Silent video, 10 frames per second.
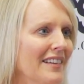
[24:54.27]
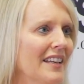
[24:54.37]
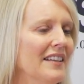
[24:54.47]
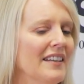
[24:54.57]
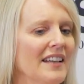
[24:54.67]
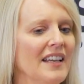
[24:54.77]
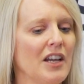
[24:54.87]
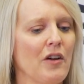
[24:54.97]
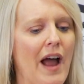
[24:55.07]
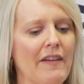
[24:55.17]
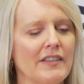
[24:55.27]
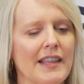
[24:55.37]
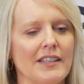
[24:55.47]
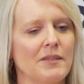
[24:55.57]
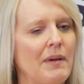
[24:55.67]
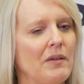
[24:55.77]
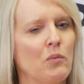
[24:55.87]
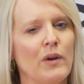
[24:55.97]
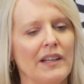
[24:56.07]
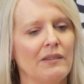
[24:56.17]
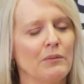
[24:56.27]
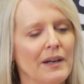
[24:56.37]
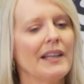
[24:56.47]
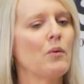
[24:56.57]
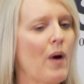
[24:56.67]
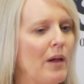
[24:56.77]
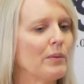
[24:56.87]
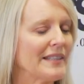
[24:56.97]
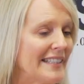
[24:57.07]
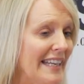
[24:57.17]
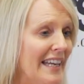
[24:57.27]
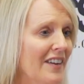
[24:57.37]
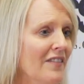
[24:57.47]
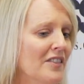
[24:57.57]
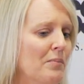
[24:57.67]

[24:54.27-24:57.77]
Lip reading: And, obviously that's been really well received,